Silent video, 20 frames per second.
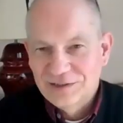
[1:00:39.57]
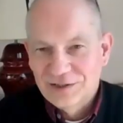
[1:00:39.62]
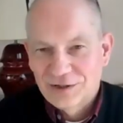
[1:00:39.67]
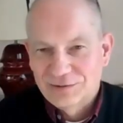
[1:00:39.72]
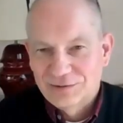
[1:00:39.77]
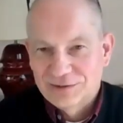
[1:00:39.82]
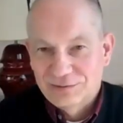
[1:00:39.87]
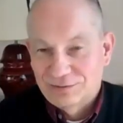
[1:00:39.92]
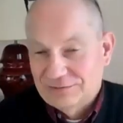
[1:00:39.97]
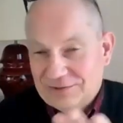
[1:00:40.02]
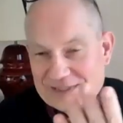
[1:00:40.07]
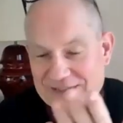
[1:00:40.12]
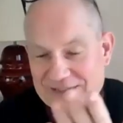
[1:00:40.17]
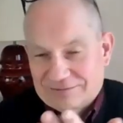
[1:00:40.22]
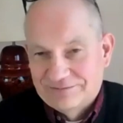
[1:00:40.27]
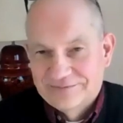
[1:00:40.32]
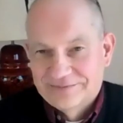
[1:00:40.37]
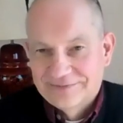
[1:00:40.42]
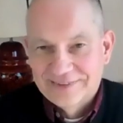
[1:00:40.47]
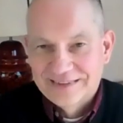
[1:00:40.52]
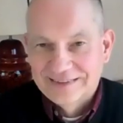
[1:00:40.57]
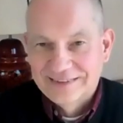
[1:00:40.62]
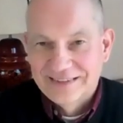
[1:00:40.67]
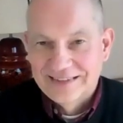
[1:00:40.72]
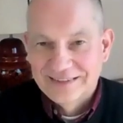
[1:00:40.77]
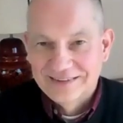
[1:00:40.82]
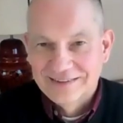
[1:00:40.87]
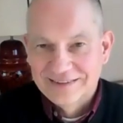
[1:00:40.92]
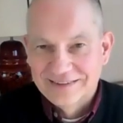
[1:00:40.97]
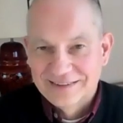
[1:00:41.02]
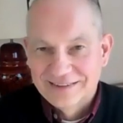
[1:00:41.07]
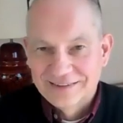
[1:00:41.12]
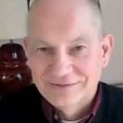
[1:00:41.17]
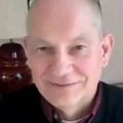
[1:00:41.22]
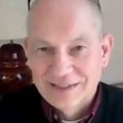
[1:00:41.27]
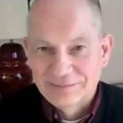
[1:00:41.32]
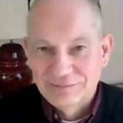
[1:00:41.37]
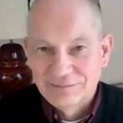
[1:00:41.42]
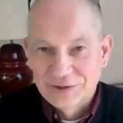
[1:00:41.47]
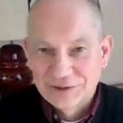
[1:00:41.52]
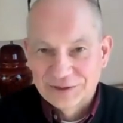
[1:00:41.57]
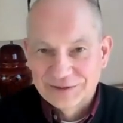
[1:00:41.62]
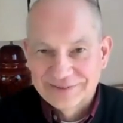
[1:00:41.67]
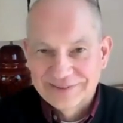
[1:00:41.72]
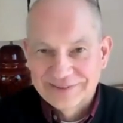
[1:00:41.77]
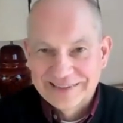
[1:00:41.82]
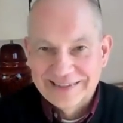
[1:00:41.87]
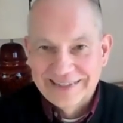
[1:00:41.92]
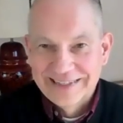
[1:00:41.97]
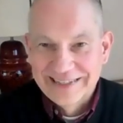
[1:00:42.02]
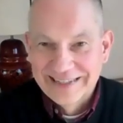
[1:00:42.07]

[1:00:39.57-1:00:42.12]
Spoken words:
So, then why bother?